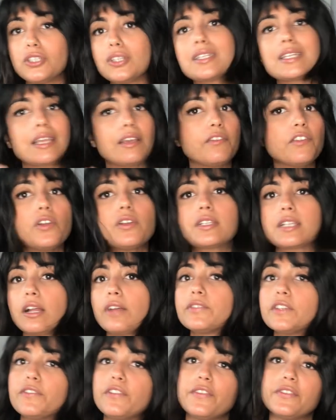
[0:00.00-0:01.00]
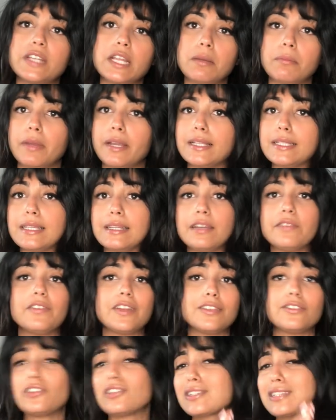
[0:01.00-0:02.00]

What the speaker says: just give yourself the 15 minutes in advance.